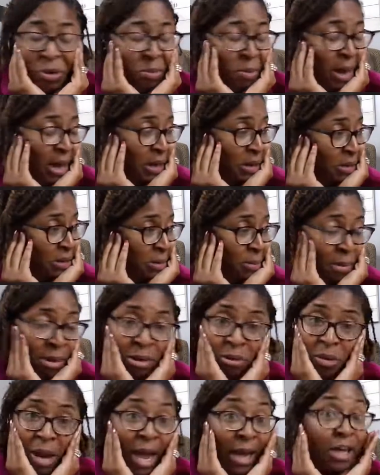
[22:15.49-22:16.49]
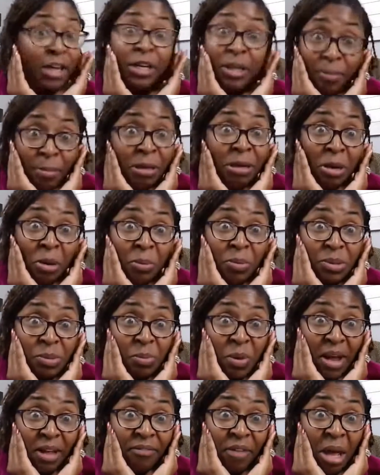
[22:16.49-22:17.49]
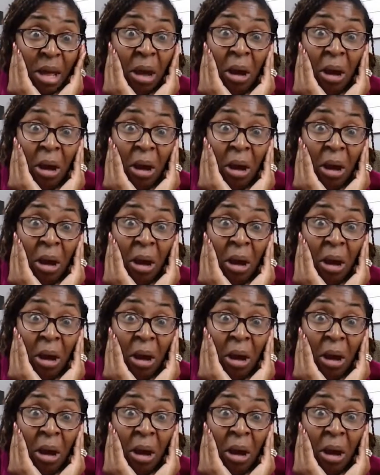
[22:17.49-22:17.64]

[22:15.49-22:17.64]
I couldn't have been Noah's wife